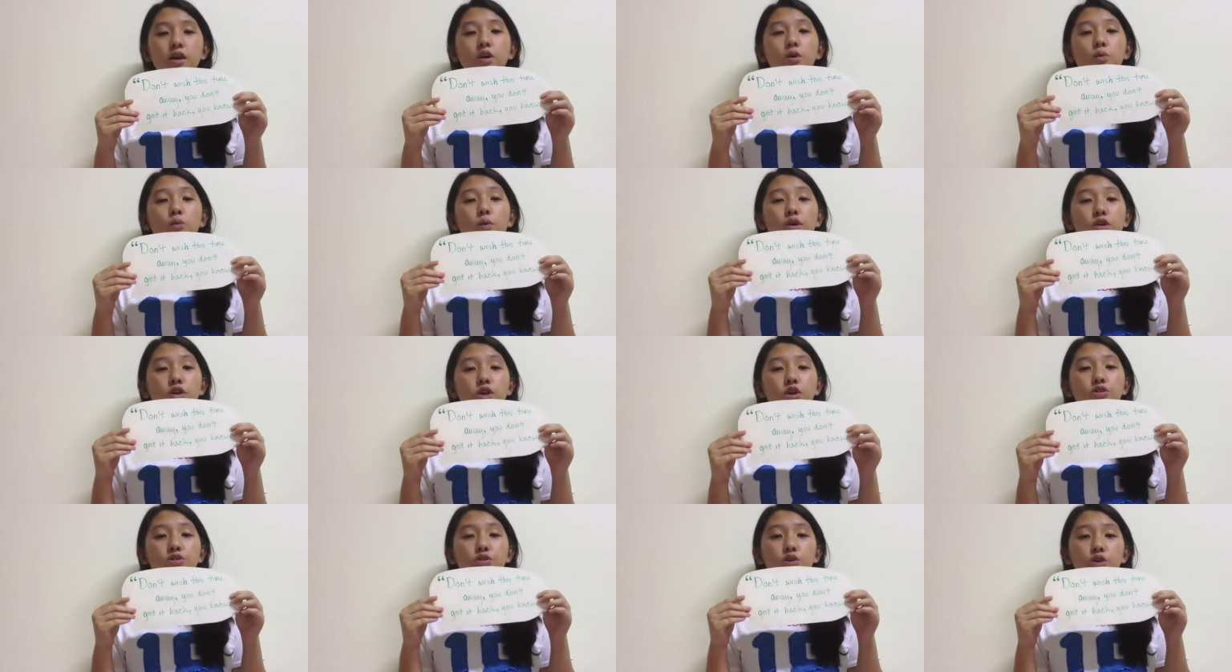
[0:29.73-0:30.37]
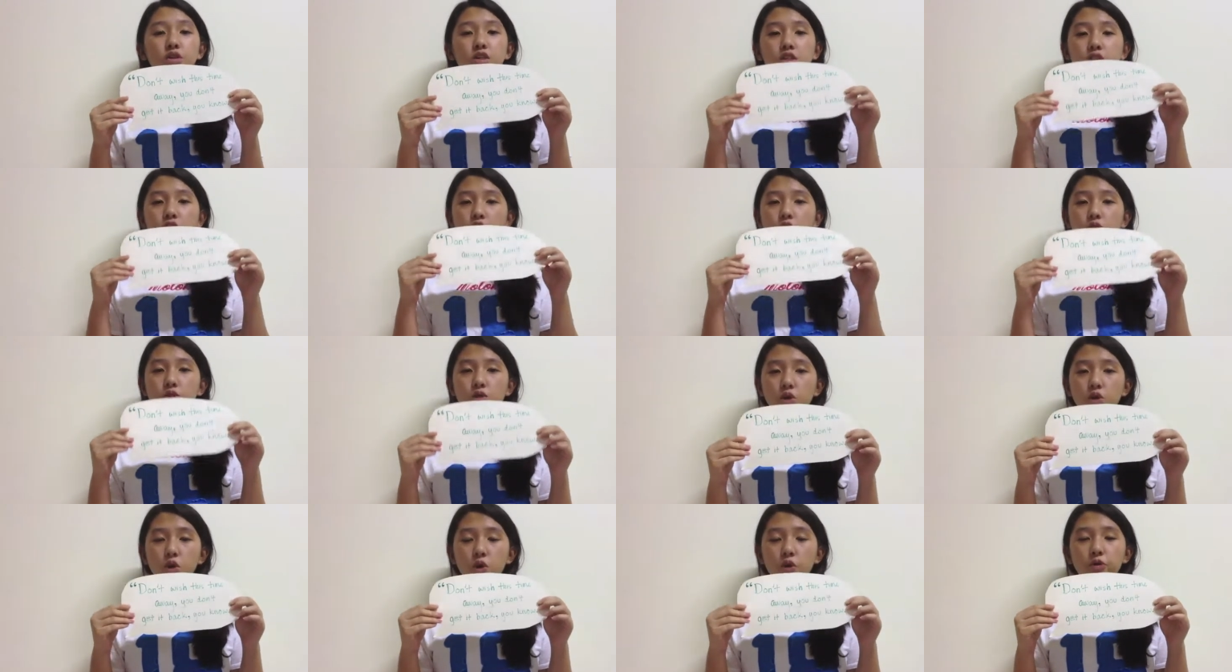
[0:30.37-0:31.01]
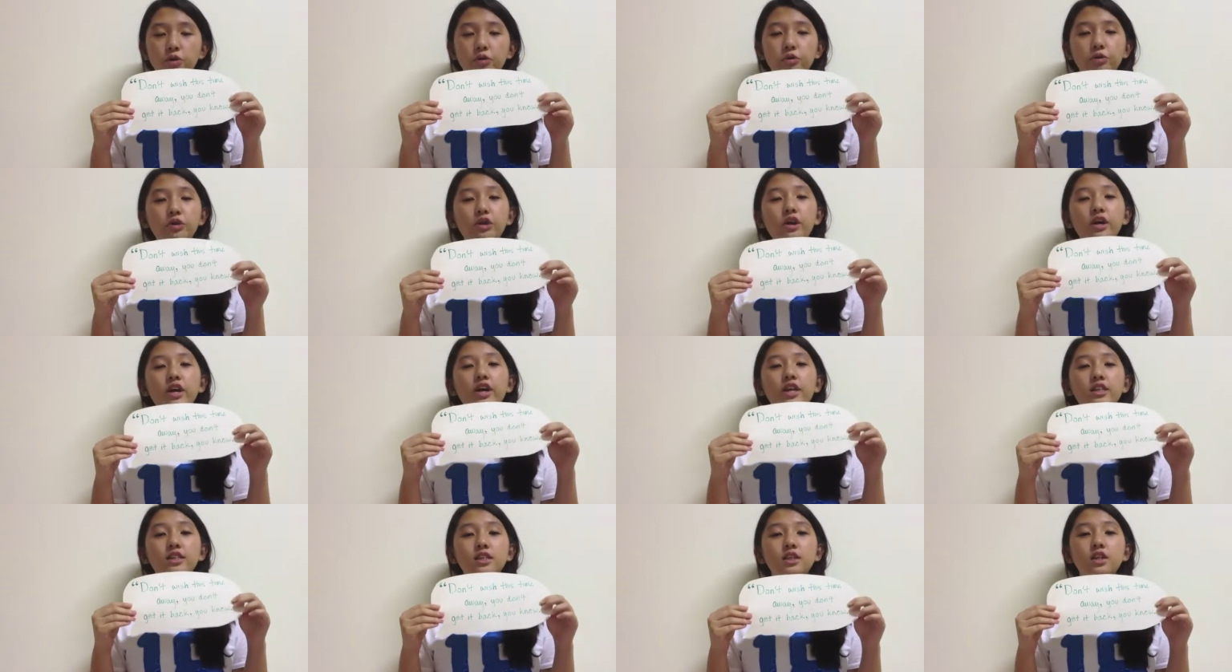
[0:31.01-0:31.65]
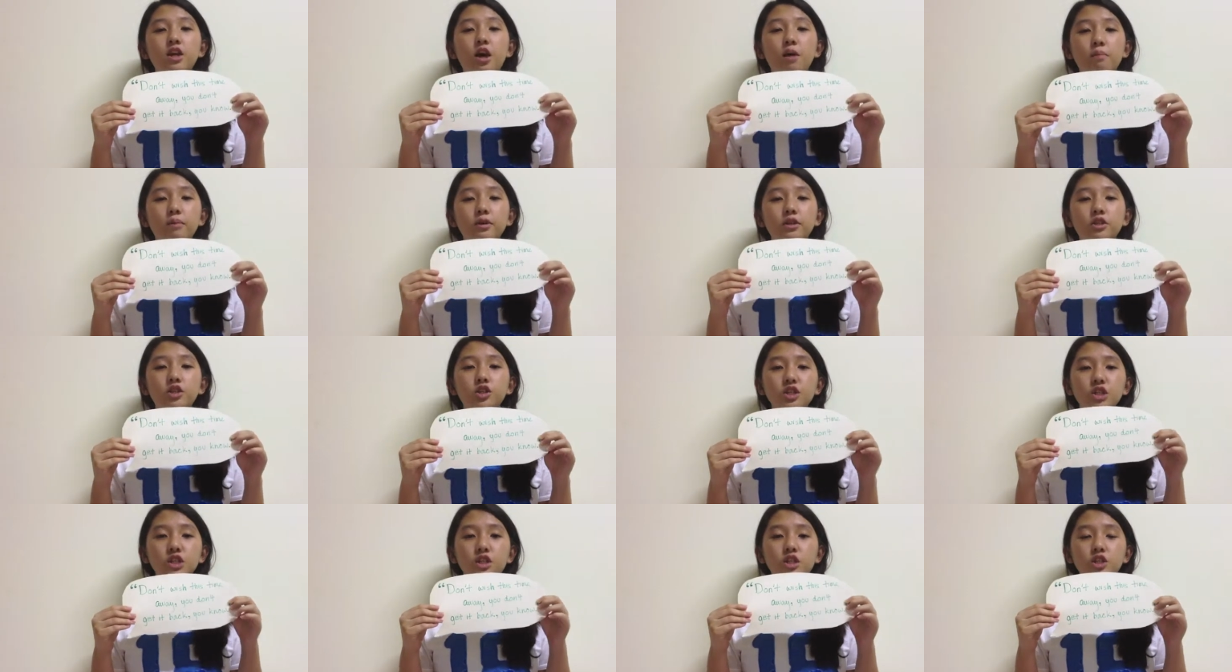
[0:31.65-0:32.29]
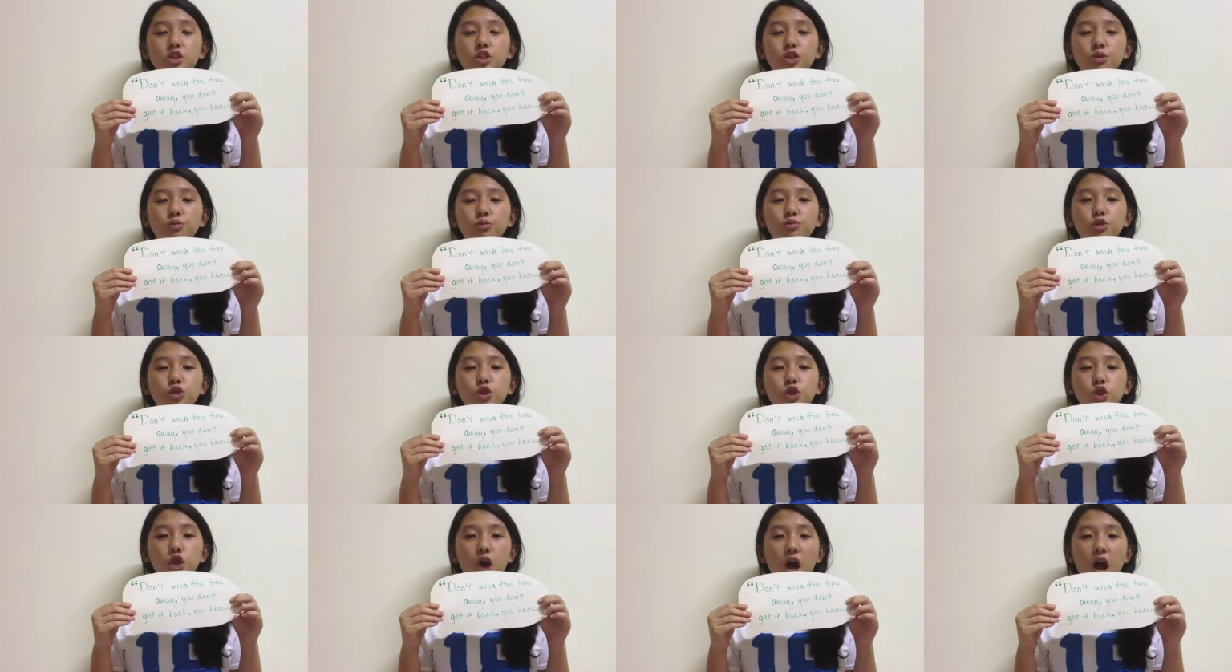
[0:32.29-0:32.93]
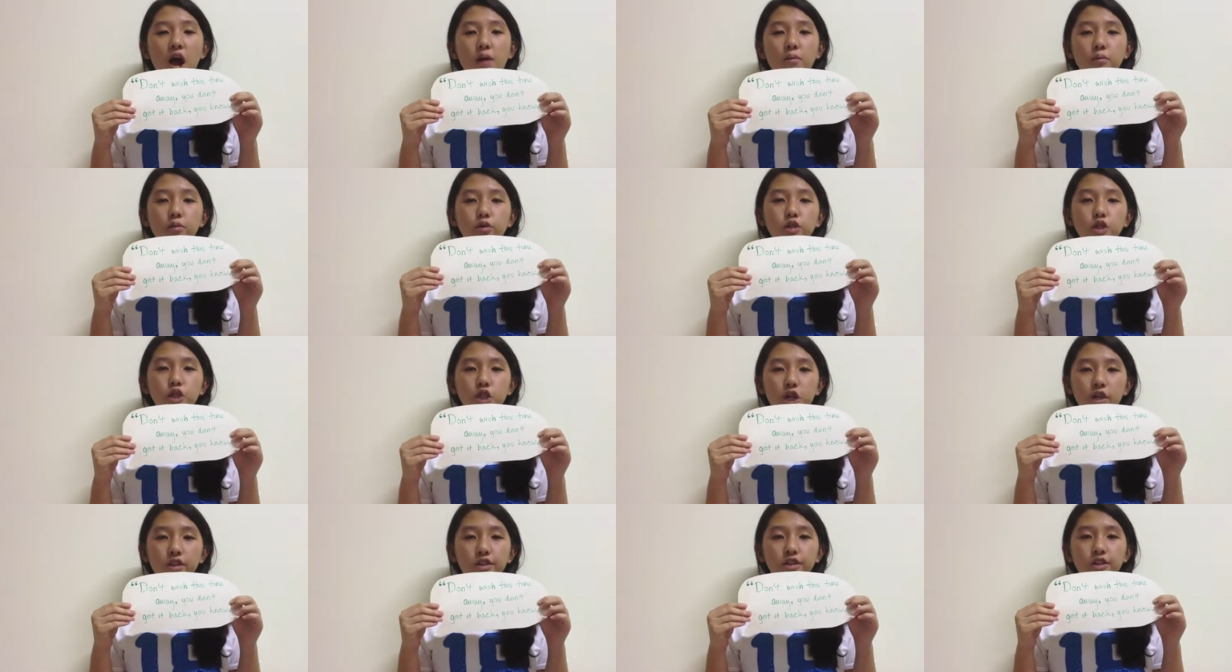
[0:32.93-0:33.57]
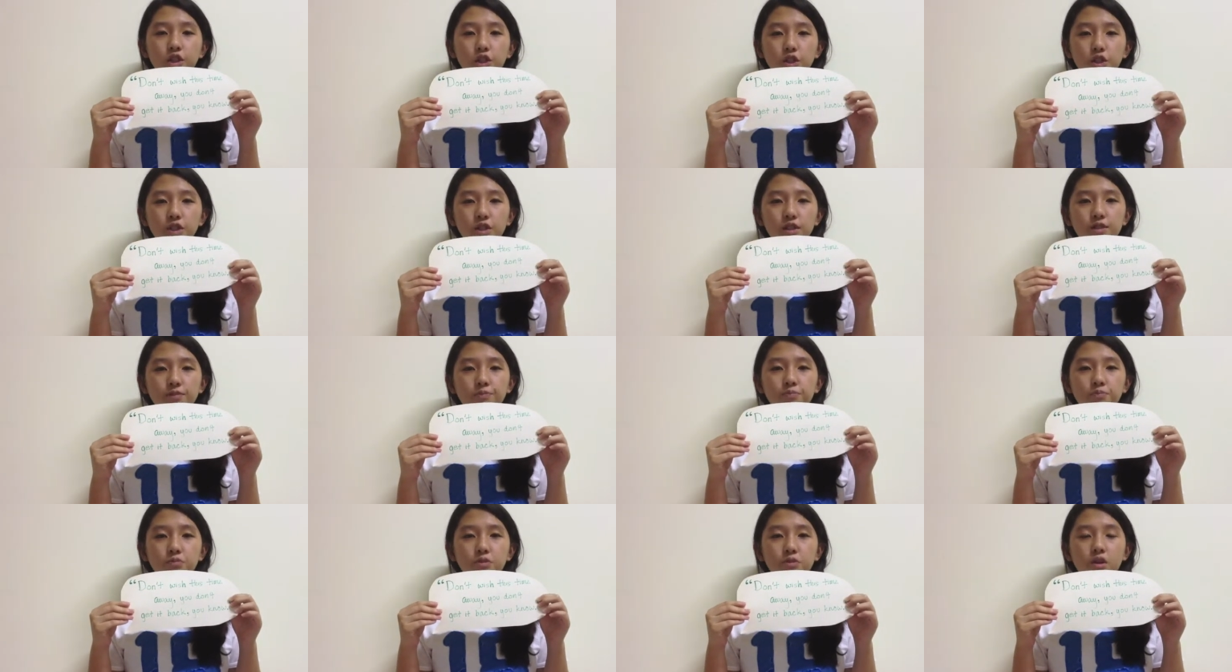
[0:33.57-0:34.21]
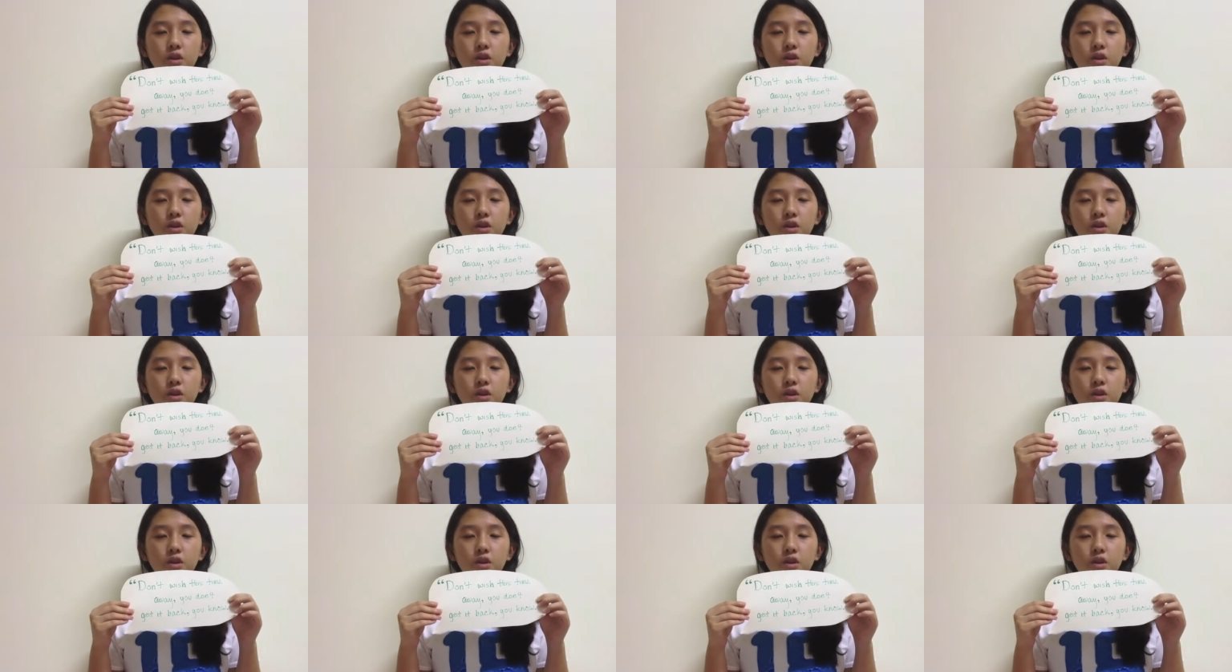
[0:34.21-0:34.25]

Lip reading: When you're 13 years old, it's an opportunity to try more challenges.